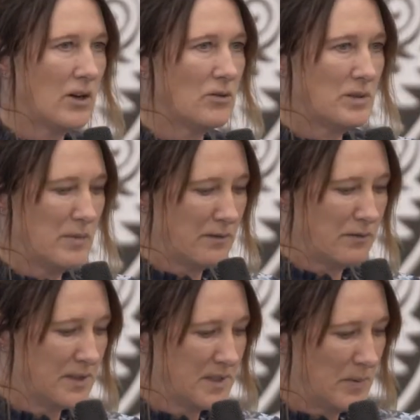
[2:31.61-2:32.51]
ultimate
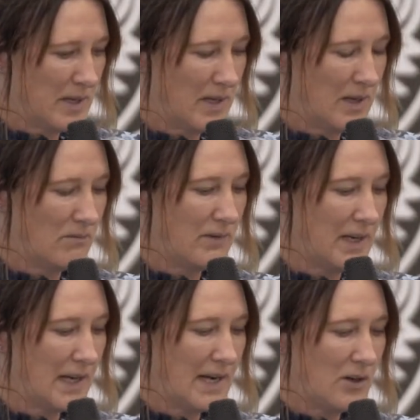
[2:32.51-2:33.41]
frisbee,
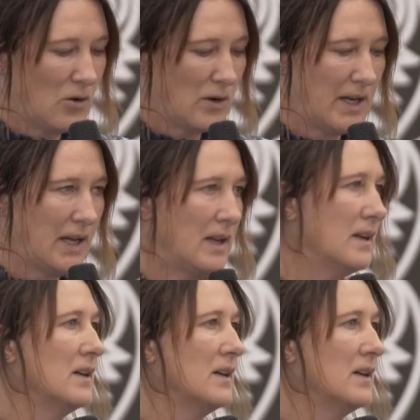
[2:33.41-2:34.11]
renegade hockey,